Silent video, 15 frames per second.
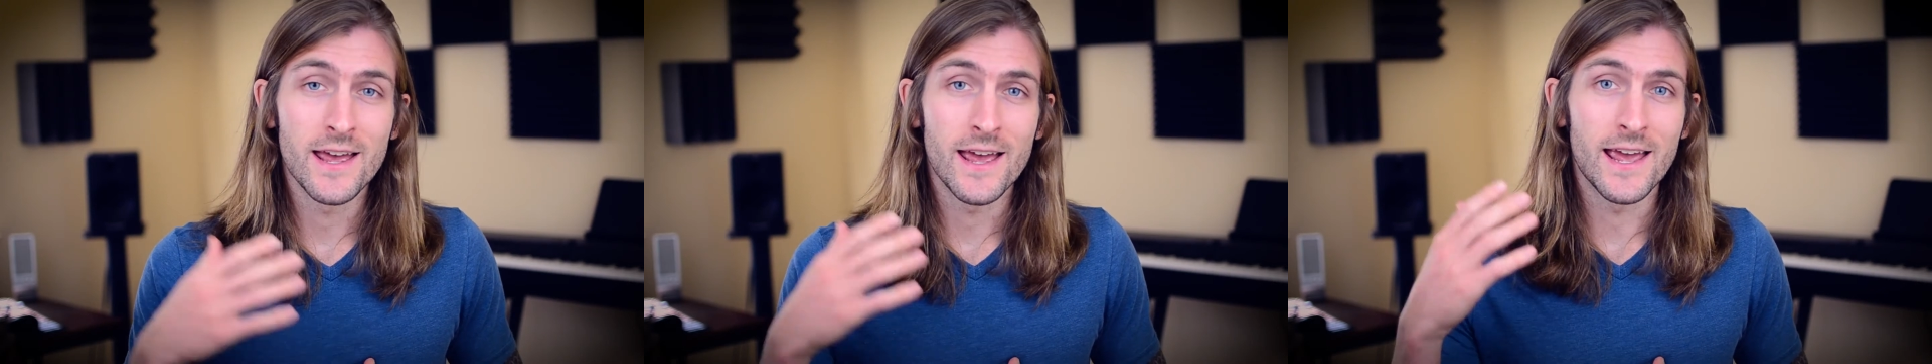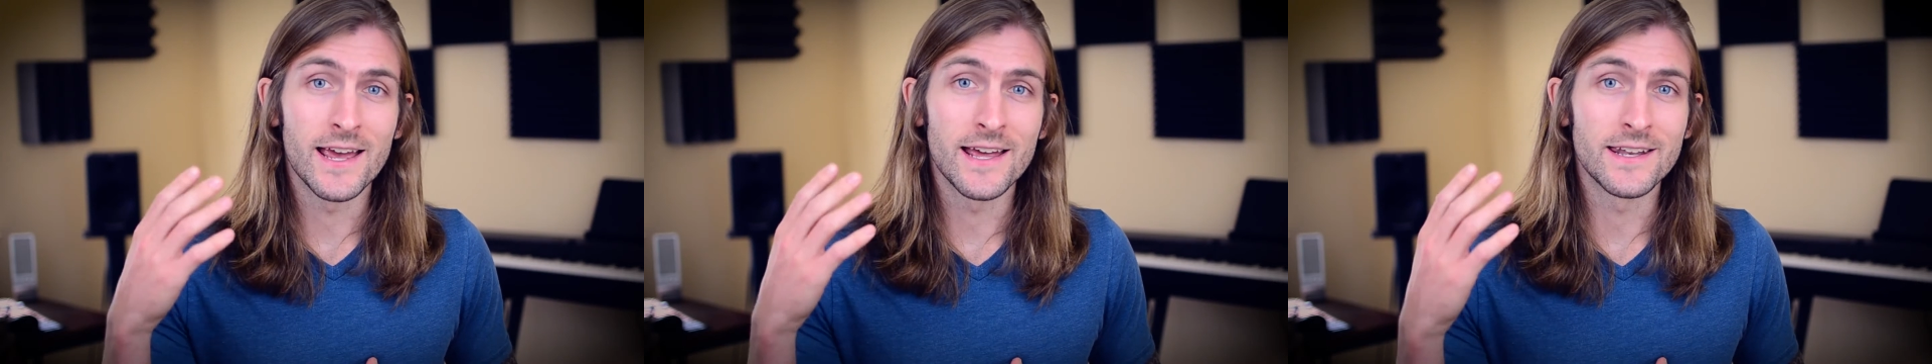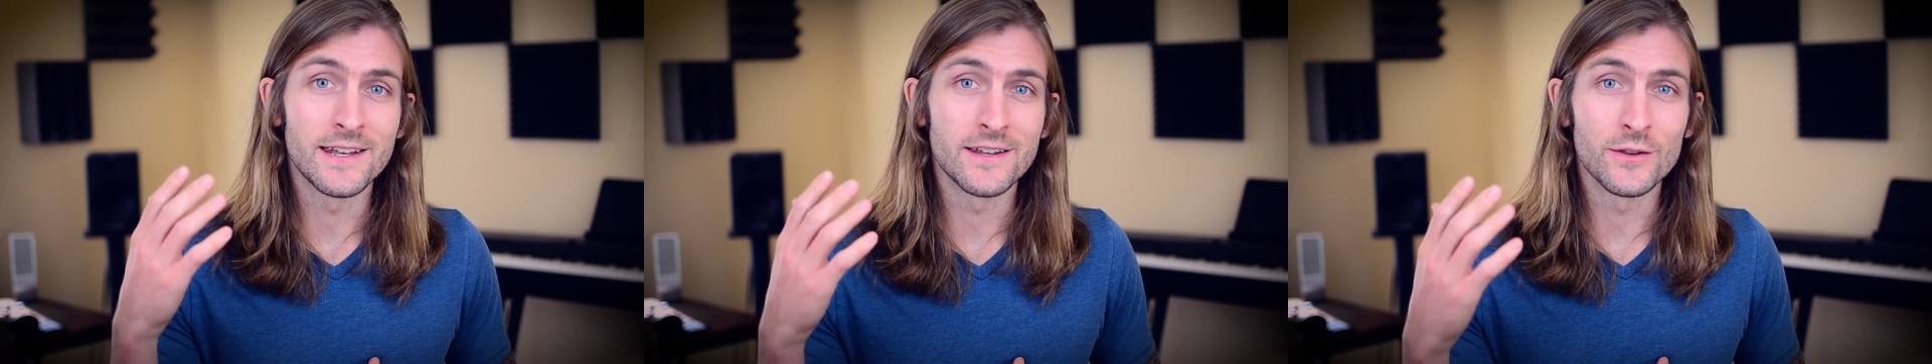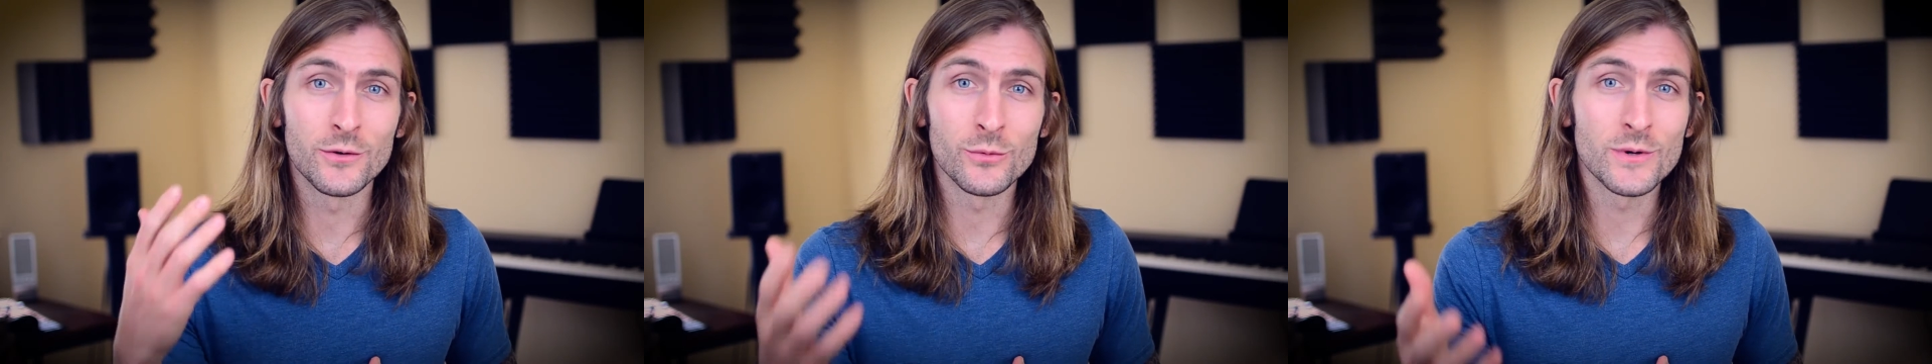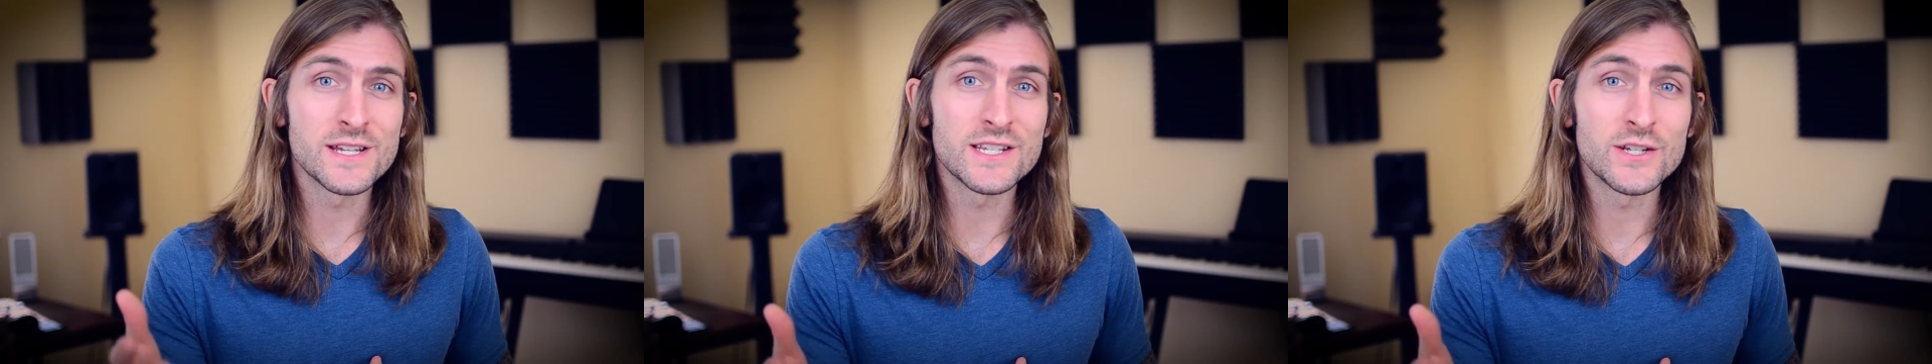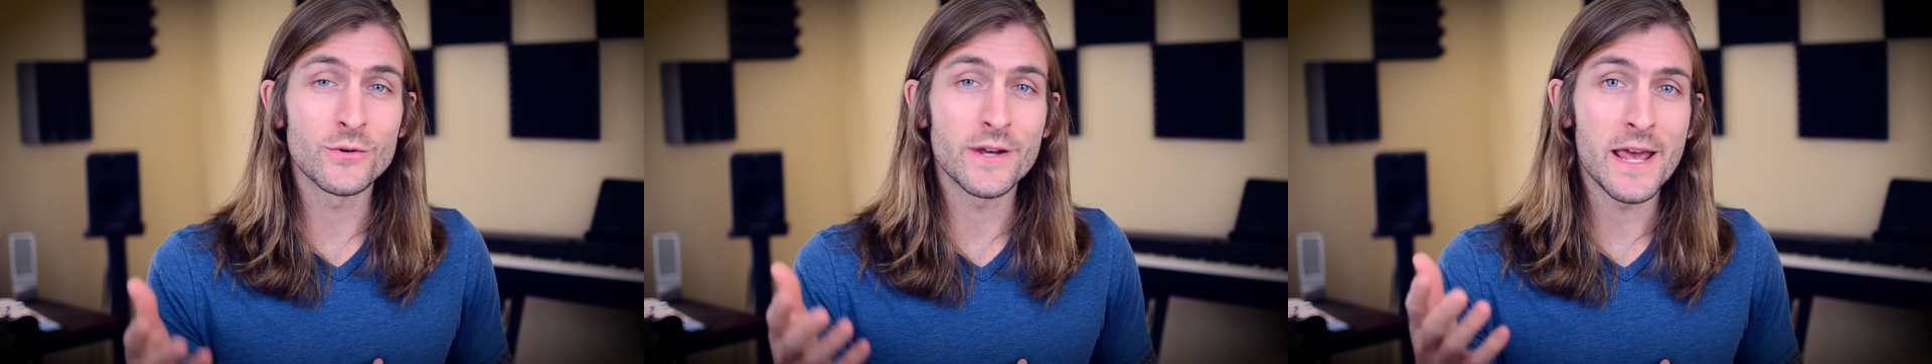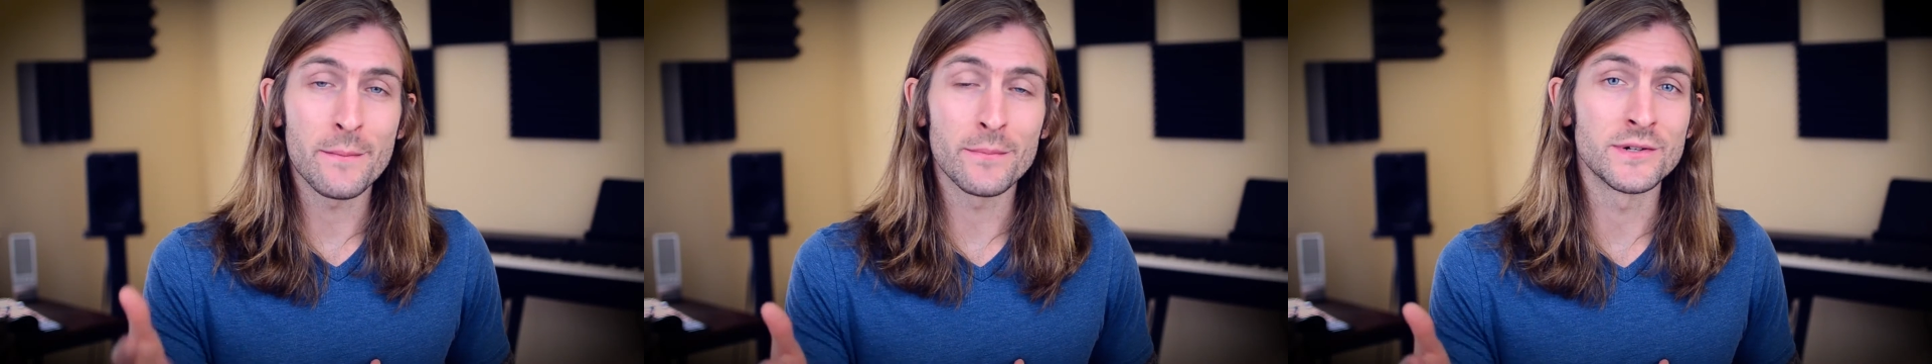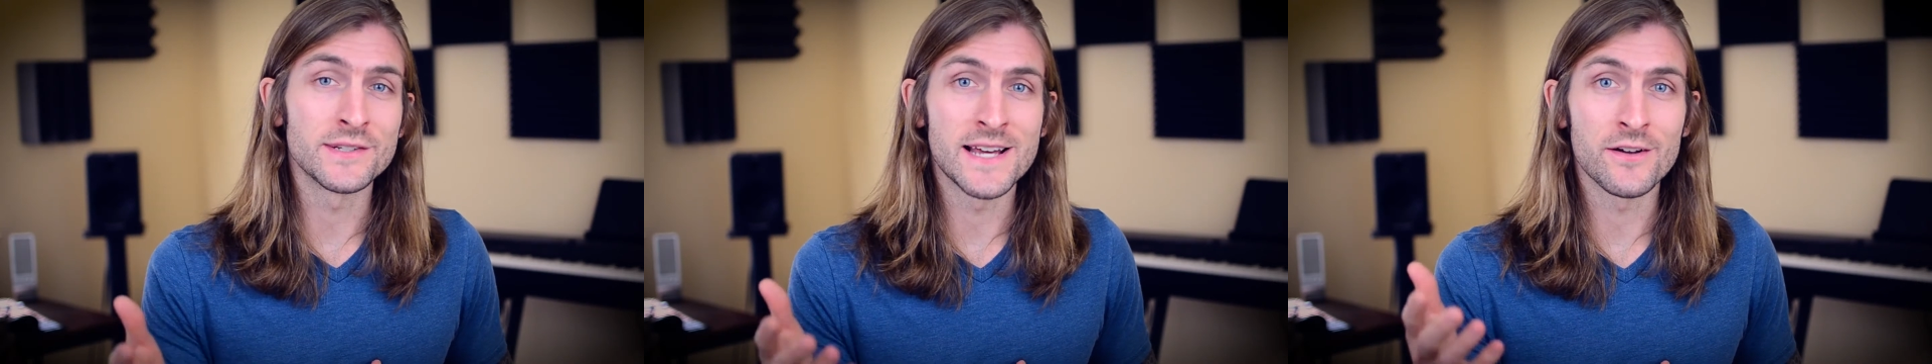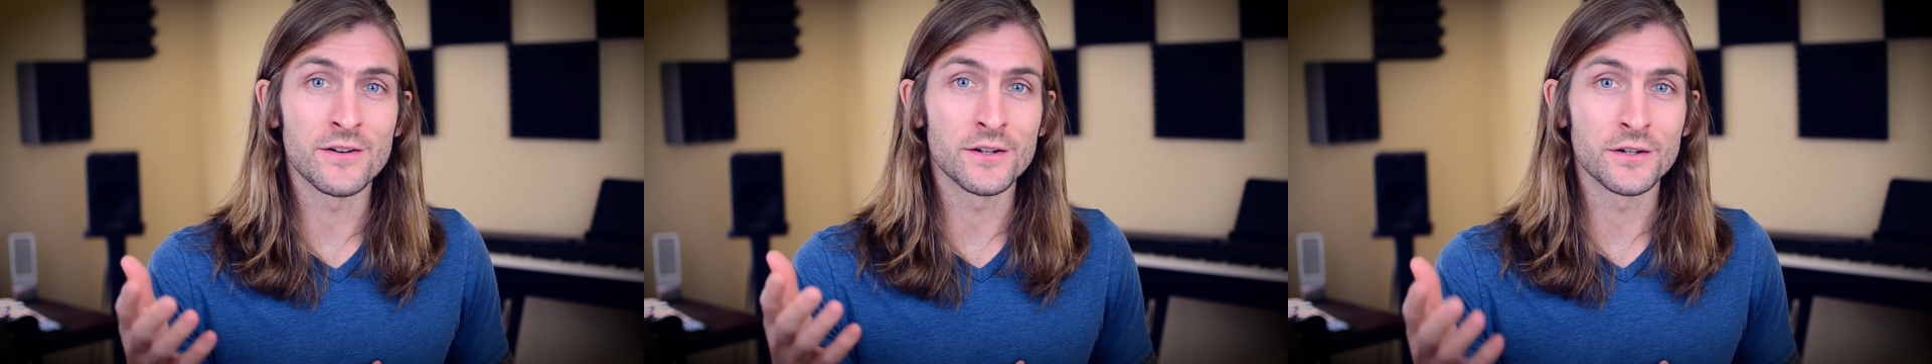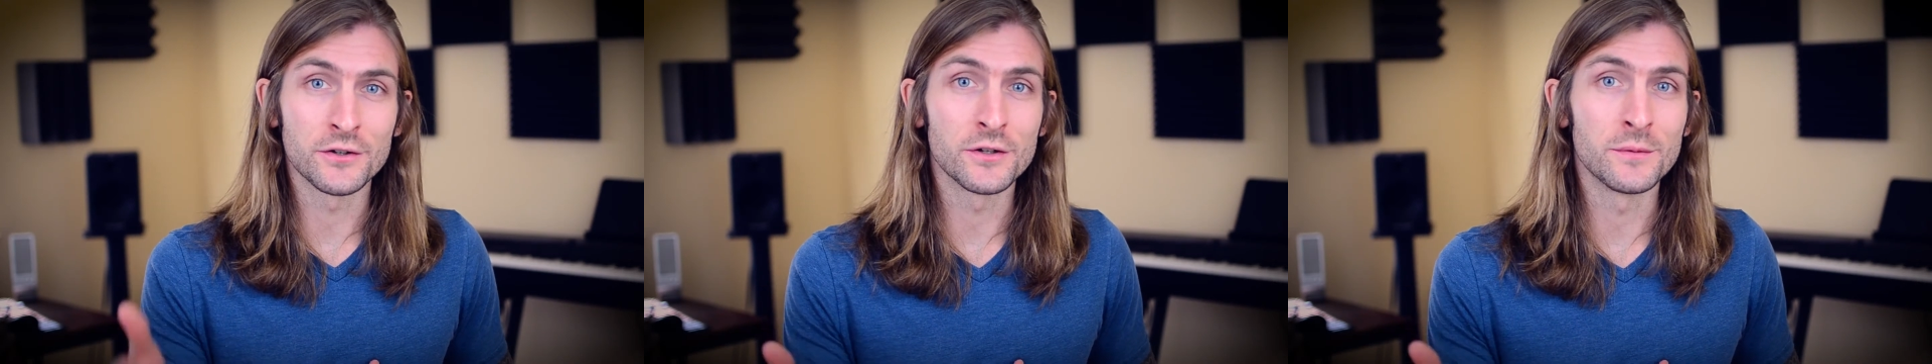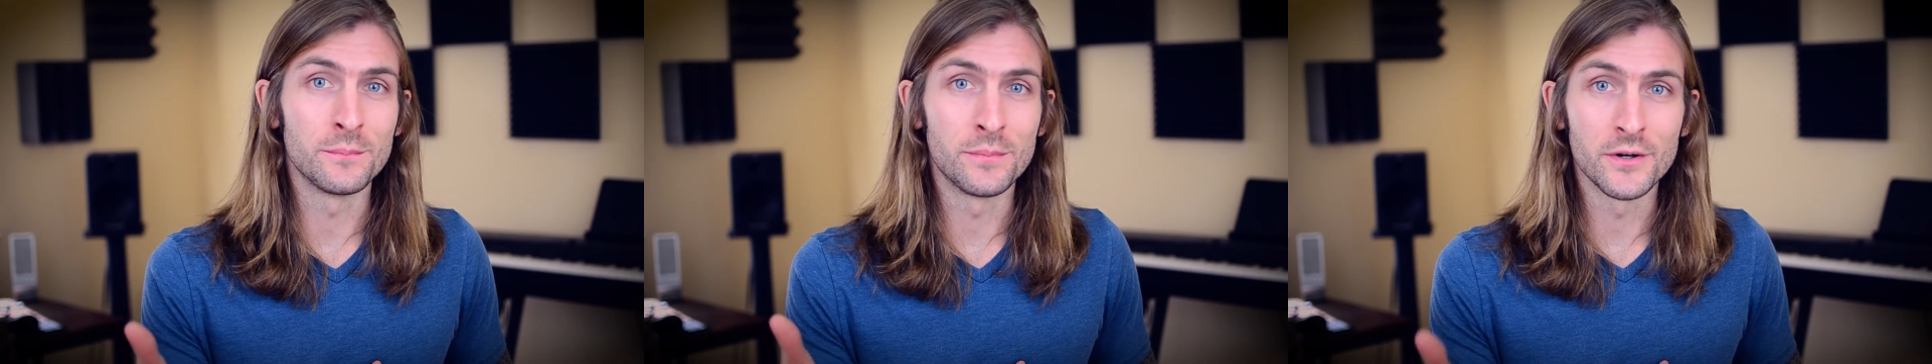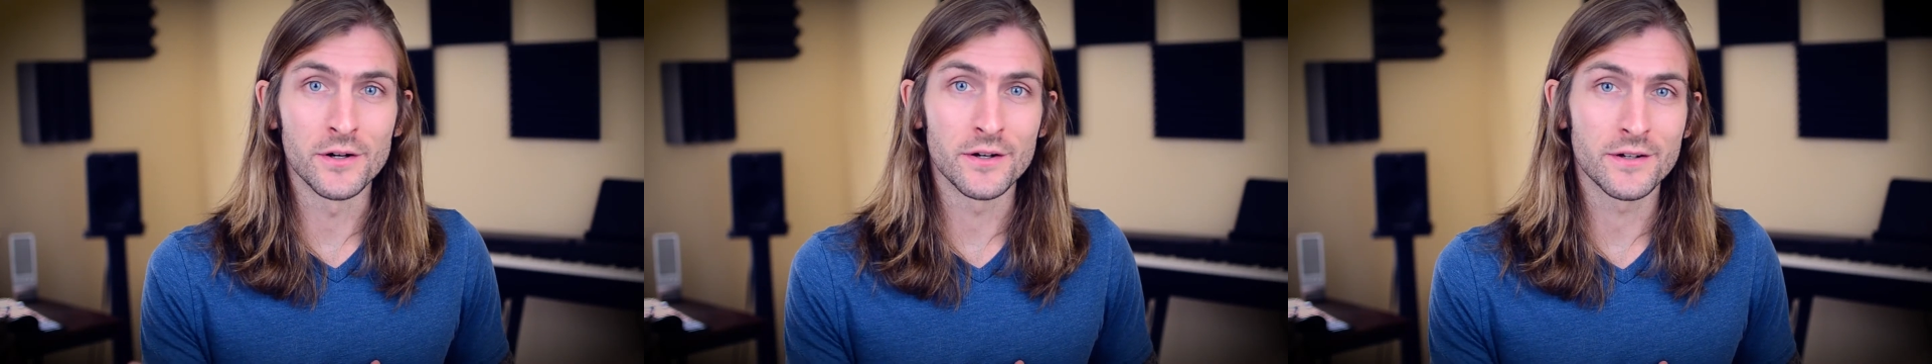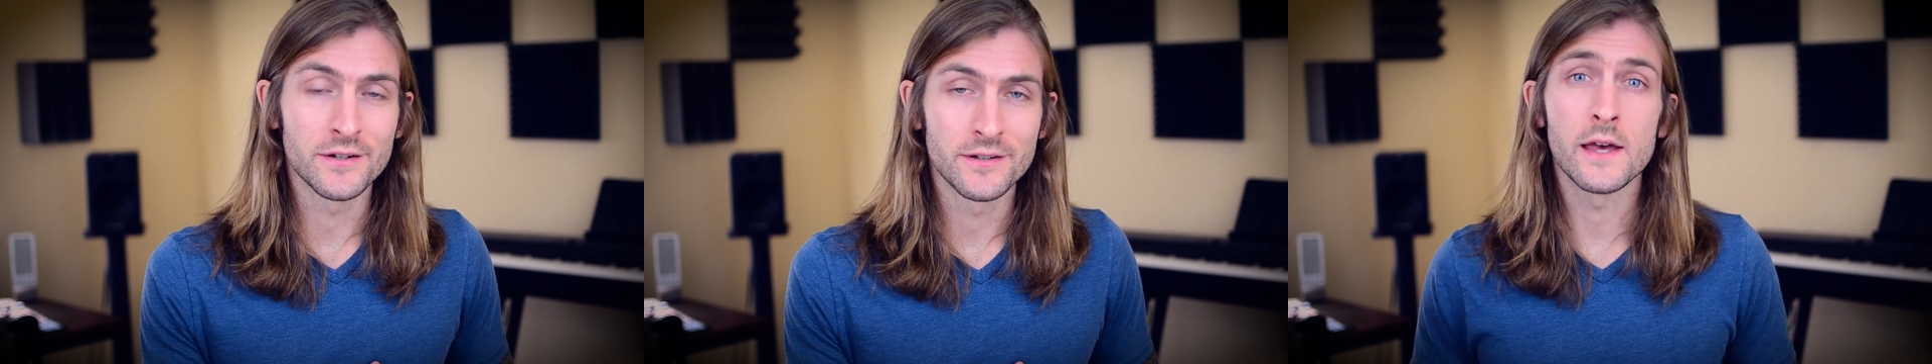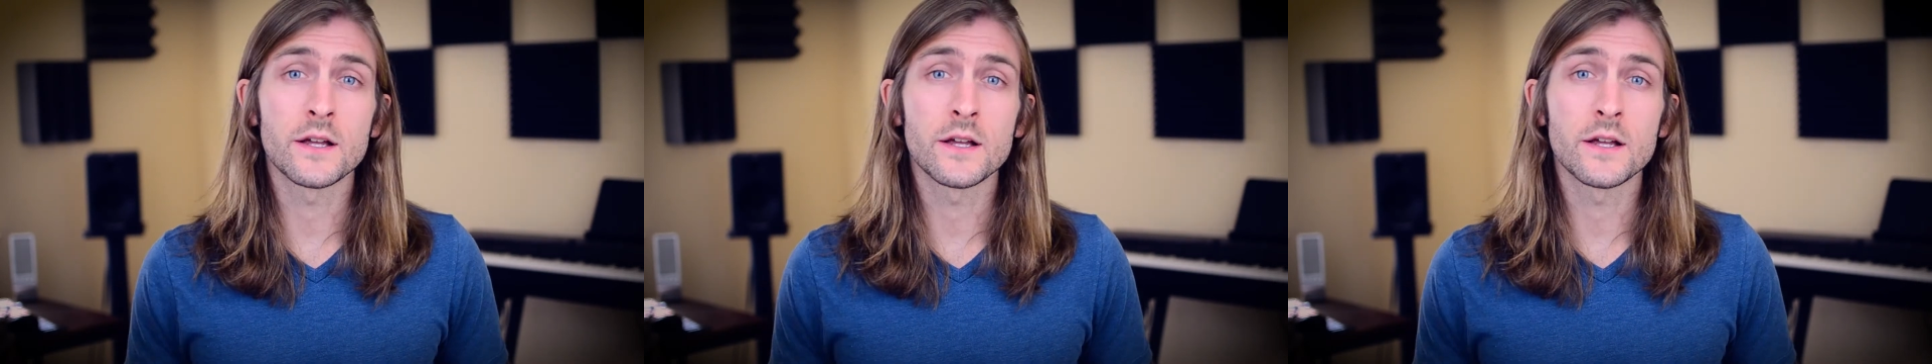and the reason you can't put down a good book.